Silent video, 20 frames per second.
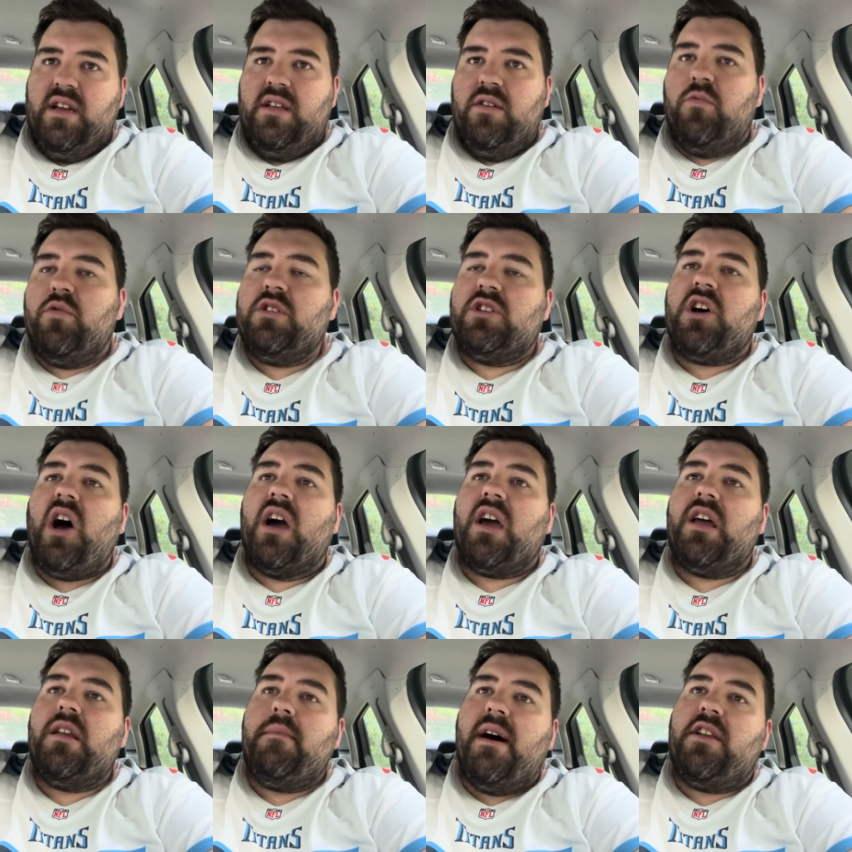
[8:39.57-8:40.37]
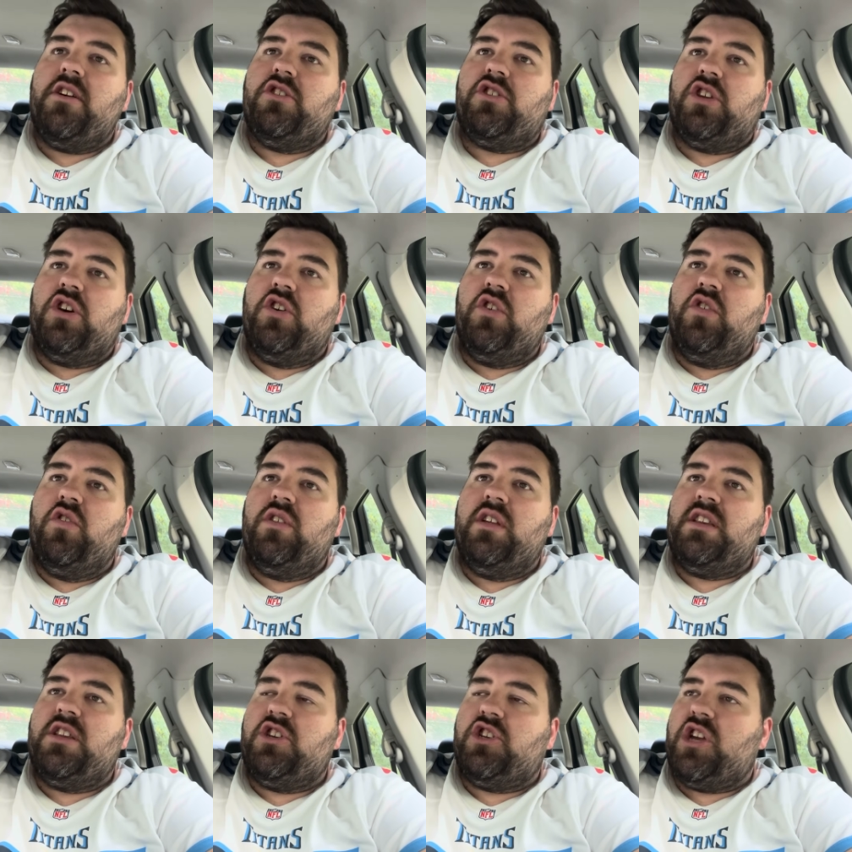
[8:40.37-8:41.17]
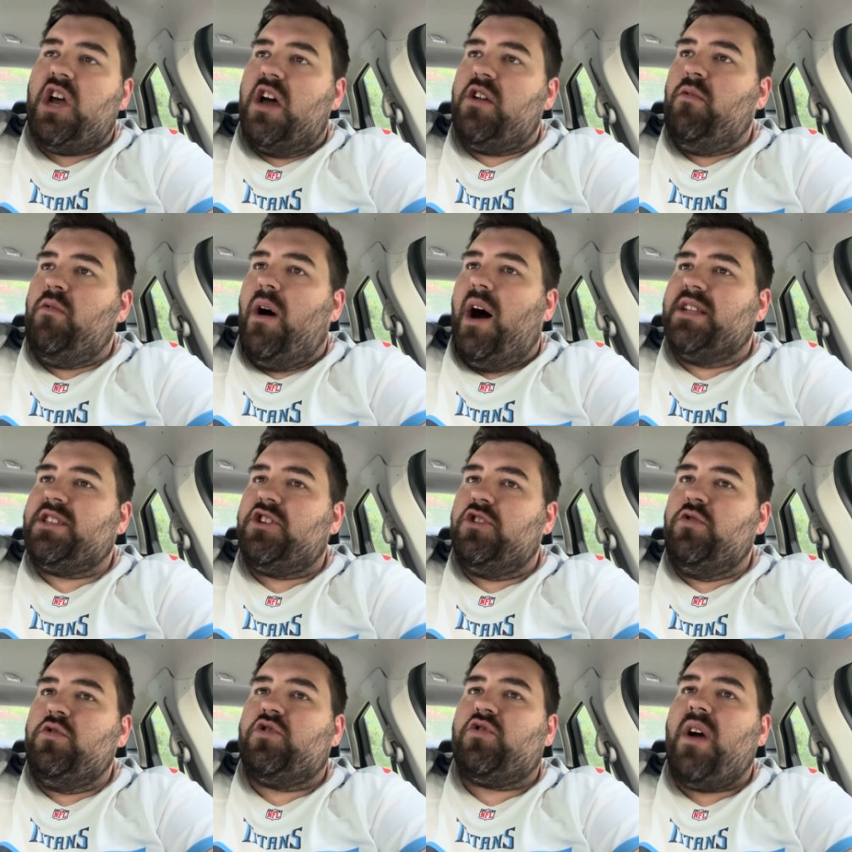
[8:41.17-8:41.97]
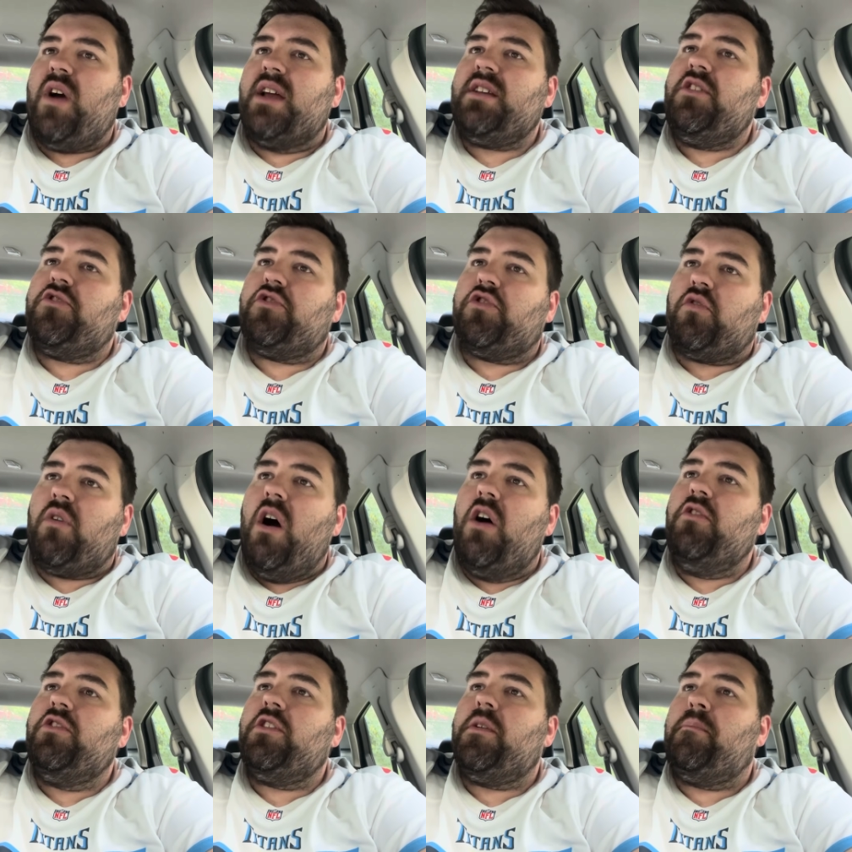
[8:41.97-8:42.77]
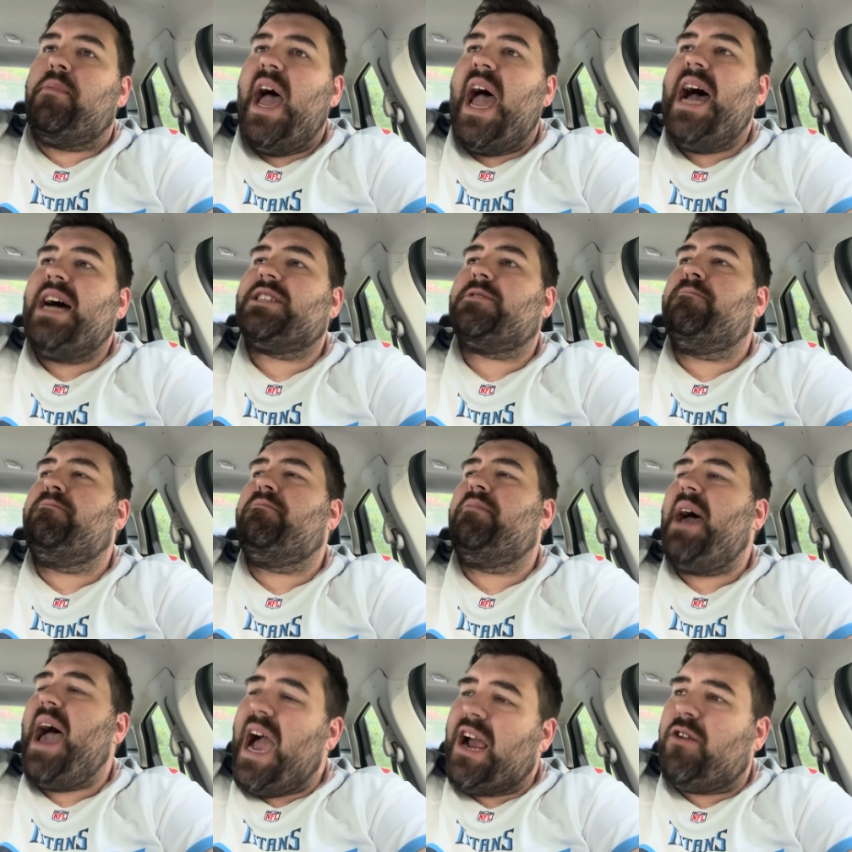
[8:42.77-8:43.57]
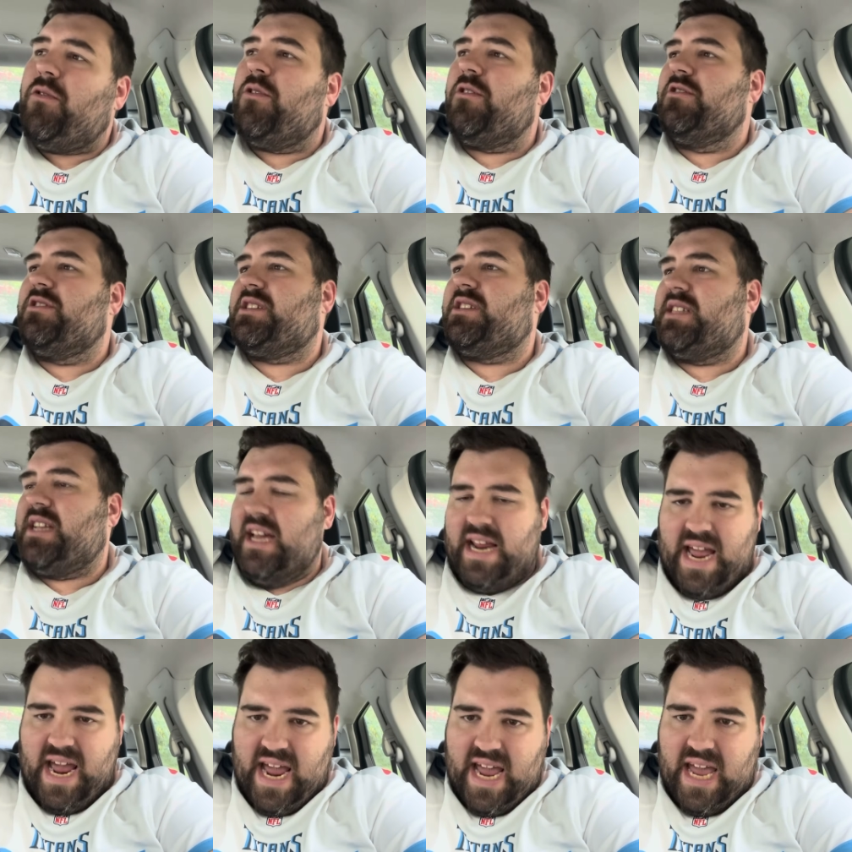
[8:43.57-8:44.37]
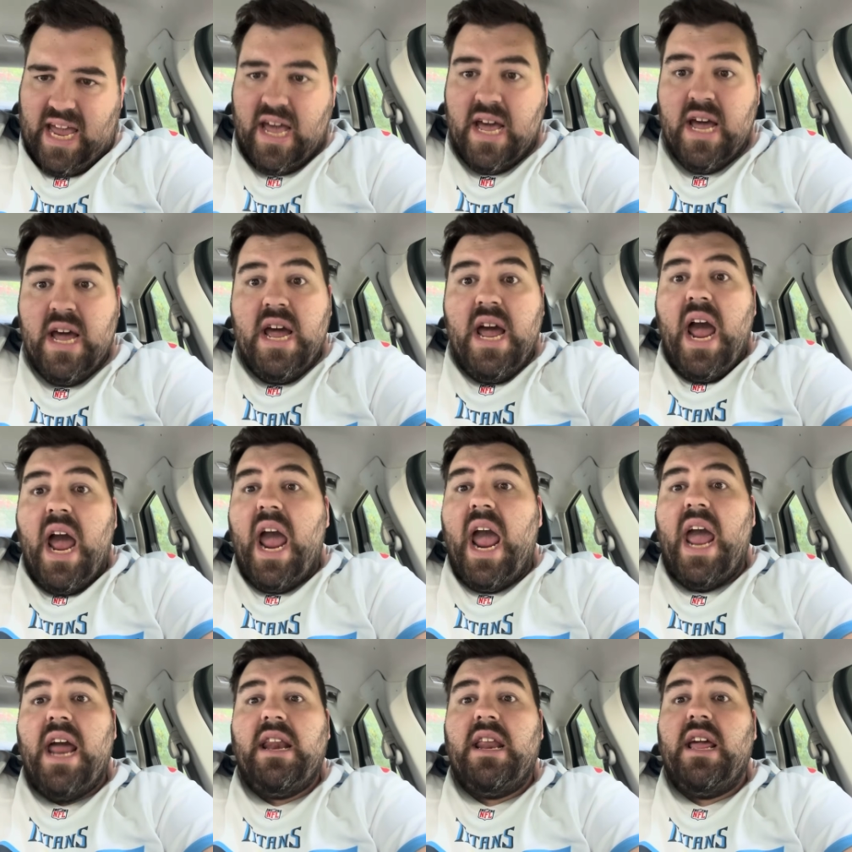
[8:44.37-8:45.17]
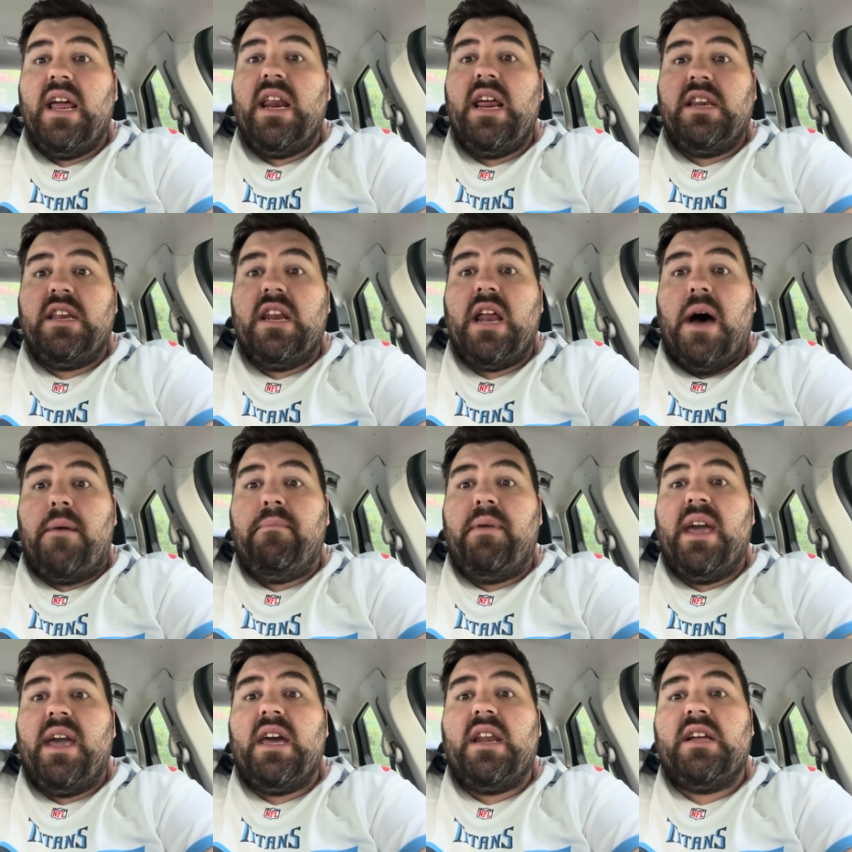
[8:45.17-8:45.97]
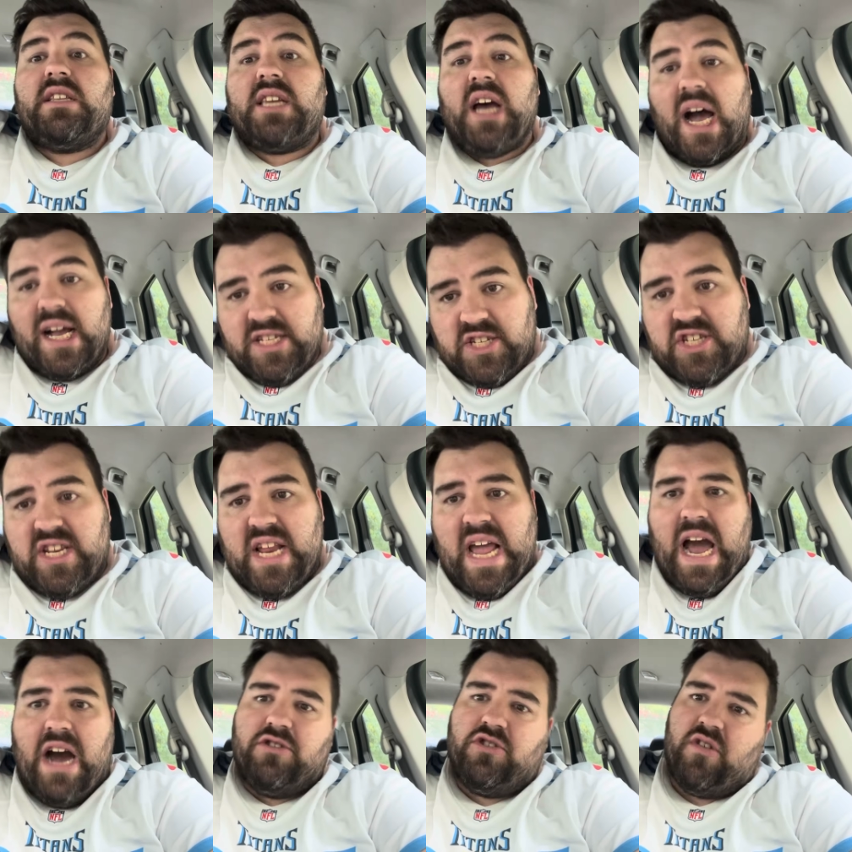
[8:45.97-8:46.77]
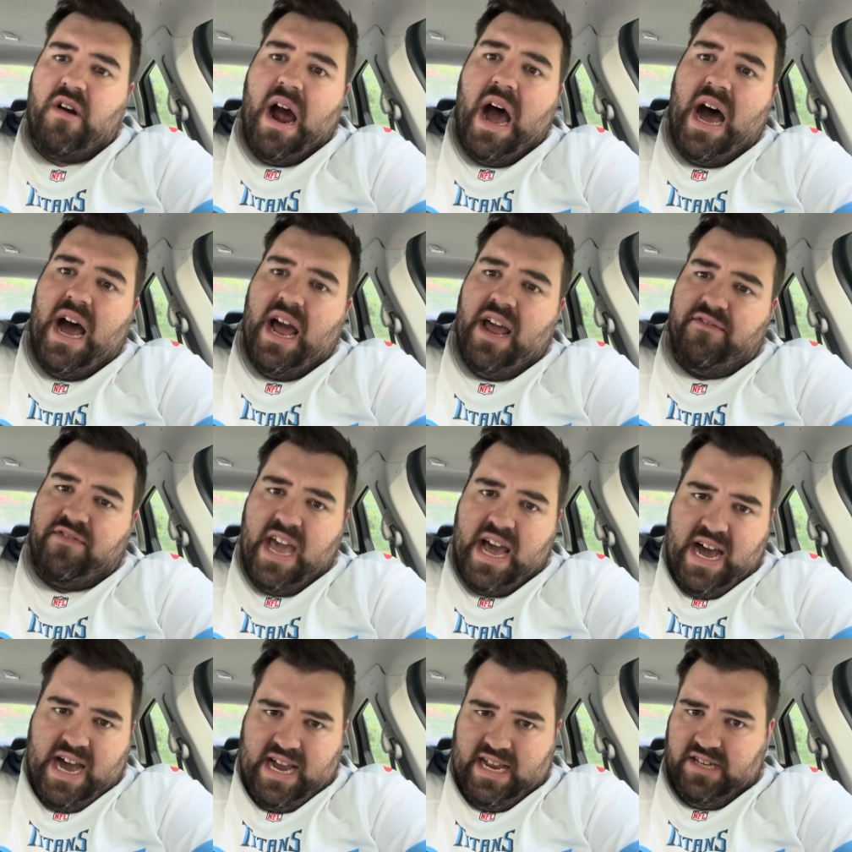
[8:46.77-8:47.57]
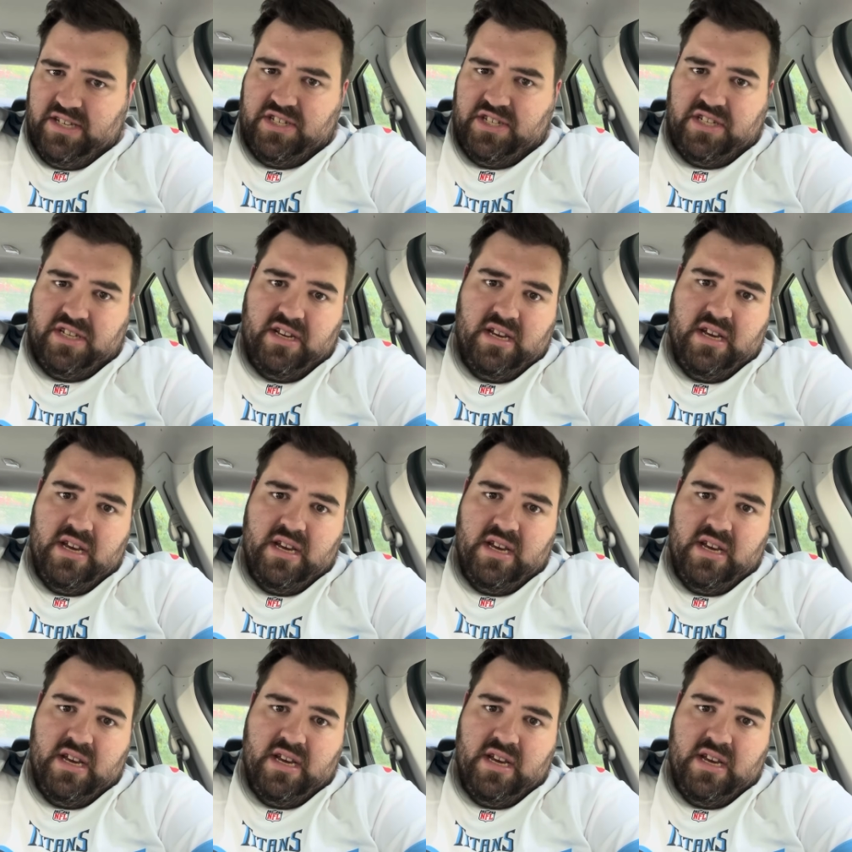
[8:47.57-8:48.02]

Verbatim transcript: We're talking about a dude in Deshaun Watson who tried to throw the pass backwards today, and it ended up being a touchdown drive, guys.